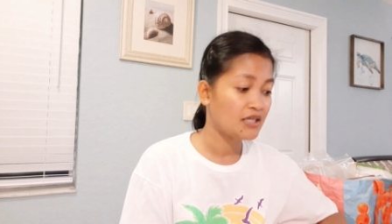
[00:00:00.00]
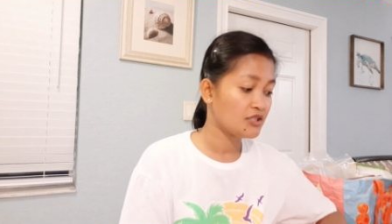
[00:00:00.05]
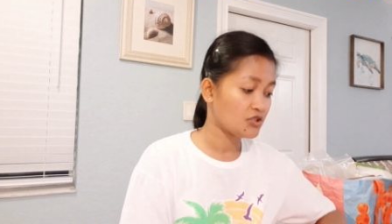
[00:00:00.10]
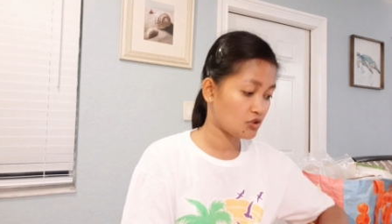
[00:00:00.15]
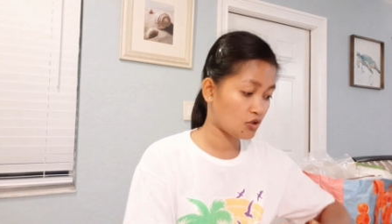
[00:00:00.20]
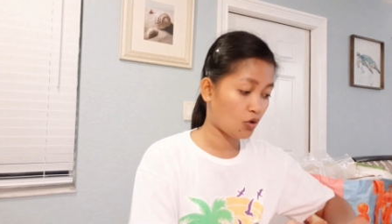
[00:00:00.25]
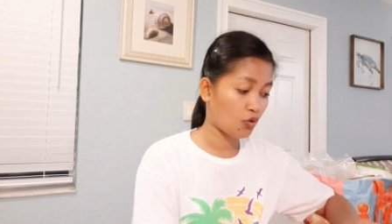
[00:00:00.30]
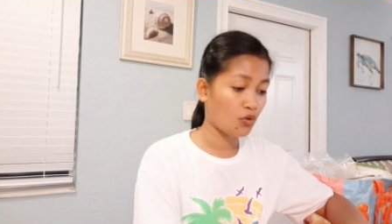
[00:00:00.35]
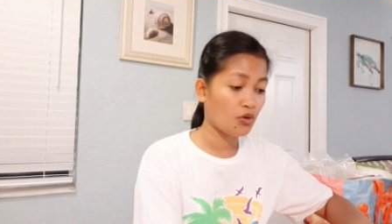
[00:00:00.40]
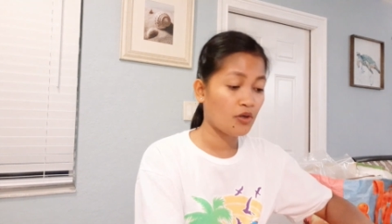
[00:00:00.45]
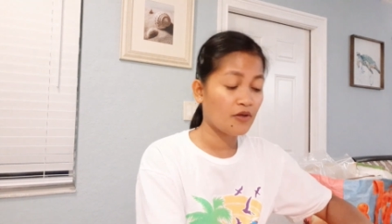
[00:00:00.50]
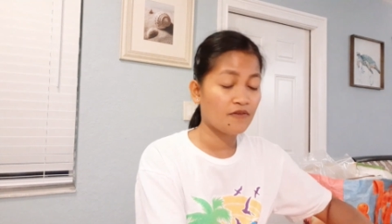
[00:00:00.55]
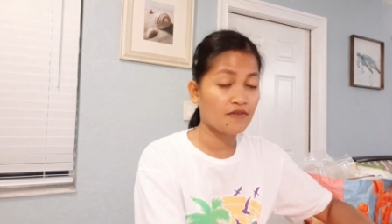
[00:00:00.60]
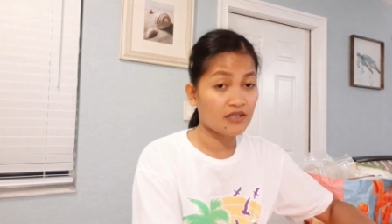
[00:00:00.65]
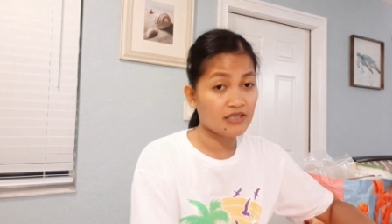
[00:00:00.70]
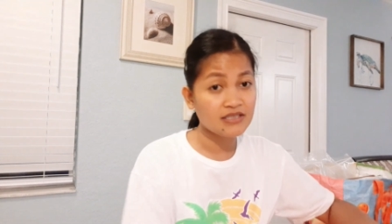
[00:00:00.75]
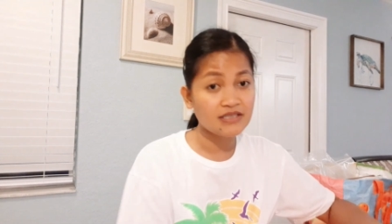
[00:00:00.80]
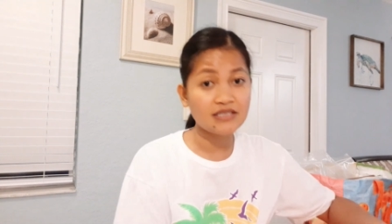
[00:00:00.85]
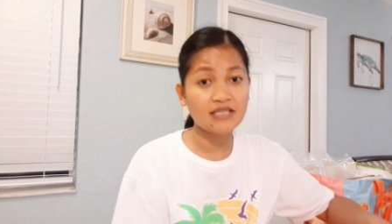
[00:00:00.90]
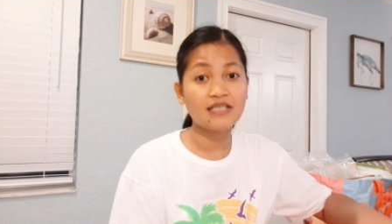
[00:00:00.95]
So
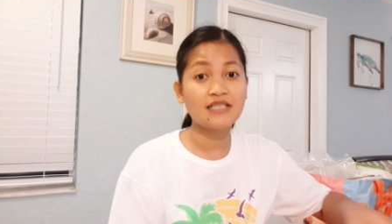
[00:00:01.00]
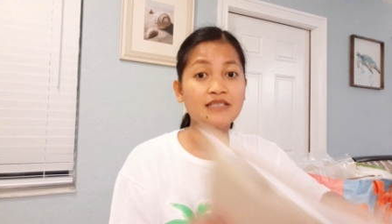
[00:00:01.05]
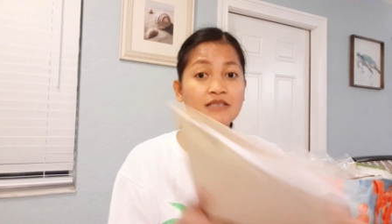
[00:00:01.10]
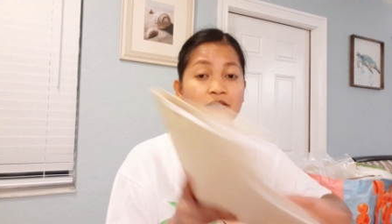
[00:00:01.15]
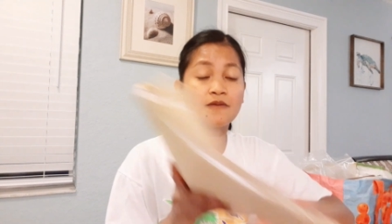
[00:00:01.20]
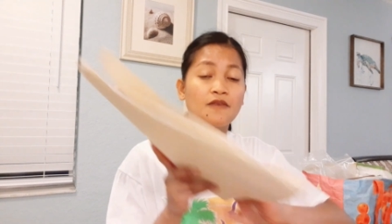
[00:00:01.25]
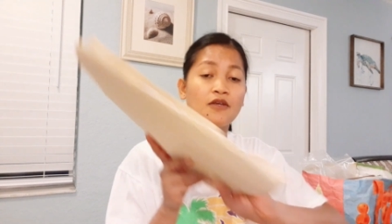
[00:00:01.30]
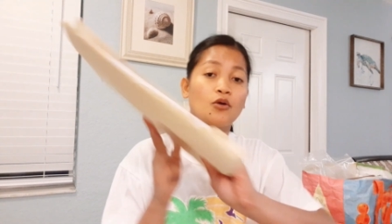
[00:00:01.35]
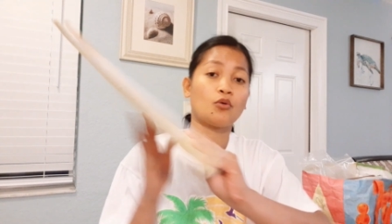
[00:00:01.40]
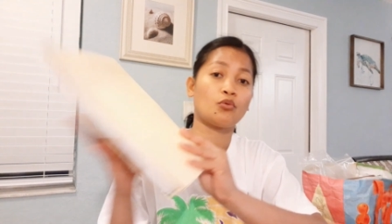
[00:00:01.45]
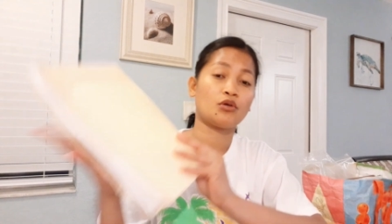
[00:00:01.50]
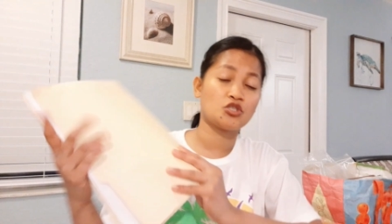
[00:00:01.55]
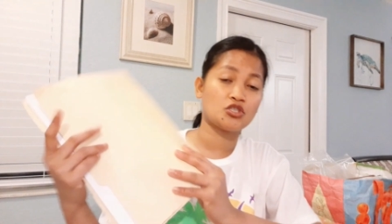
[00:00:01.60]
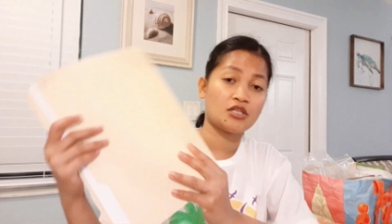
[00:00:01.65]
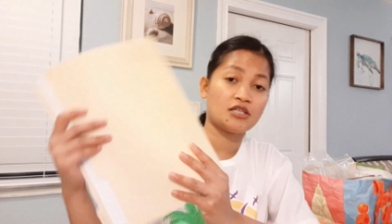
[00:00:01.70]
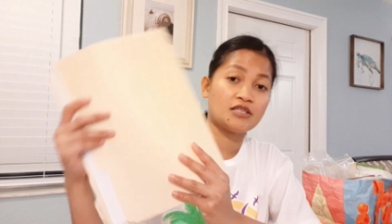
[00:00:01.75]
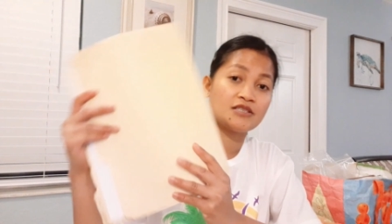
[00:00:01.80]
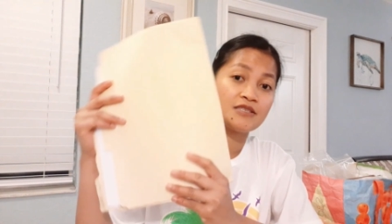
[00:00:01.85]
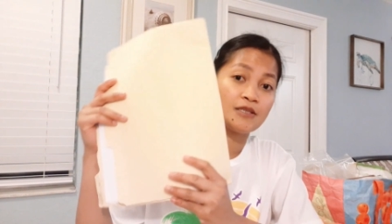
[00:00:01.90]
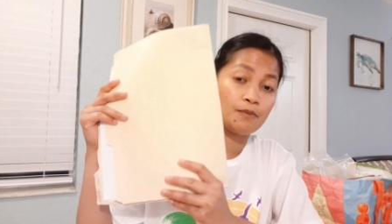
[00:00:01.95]
this is the
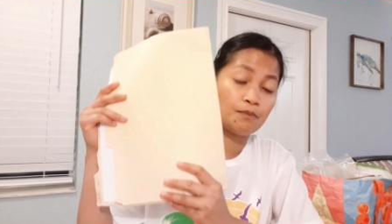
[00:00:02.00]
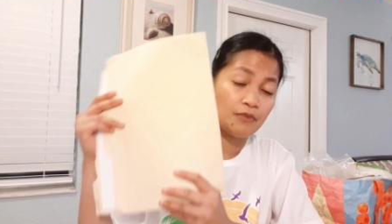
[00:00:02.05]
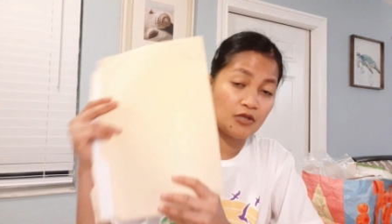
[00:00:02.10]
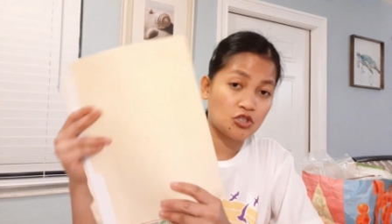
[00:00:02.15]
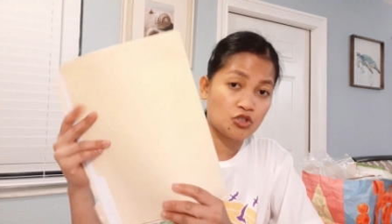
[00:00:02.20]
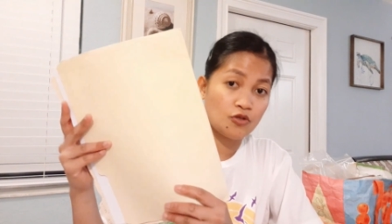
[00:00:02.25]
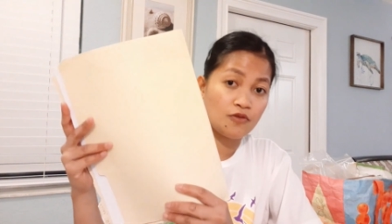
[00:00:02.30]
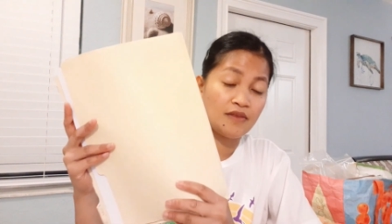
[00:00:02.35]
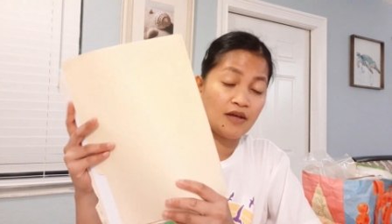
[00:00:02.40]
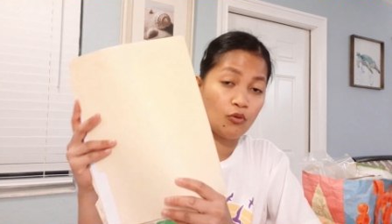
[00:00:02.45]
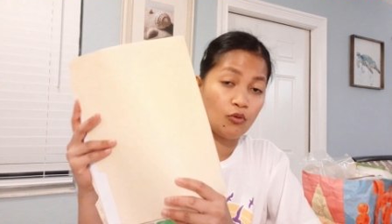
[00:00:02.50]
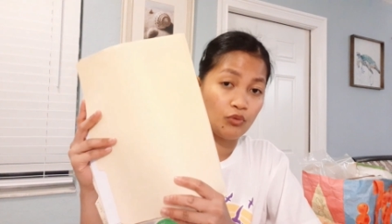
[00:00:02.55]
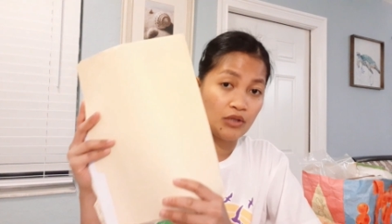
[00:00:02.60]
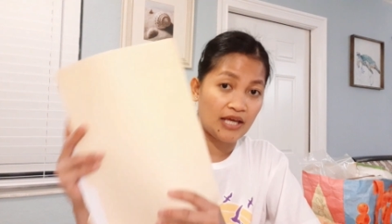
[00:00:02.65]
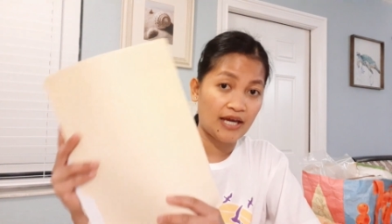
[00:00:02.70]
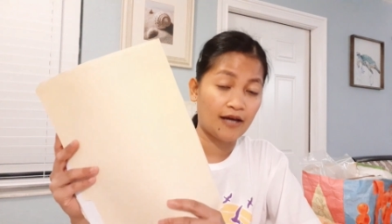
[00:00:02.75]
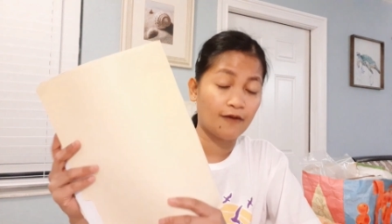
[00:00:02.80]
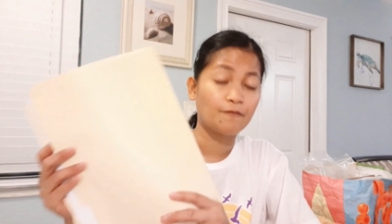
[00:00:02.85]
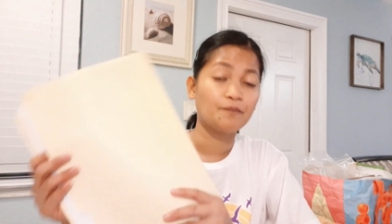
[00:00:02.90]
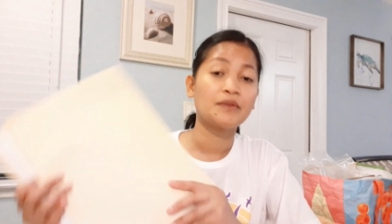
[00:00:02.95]
original submission that we
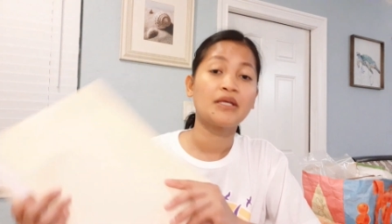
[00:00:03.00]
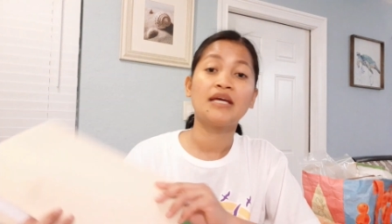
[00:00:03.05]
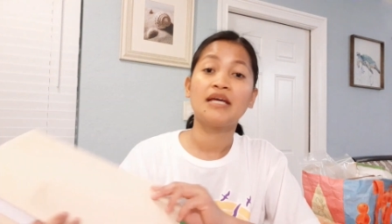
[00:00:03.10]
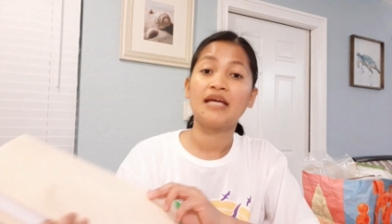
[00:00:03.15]
have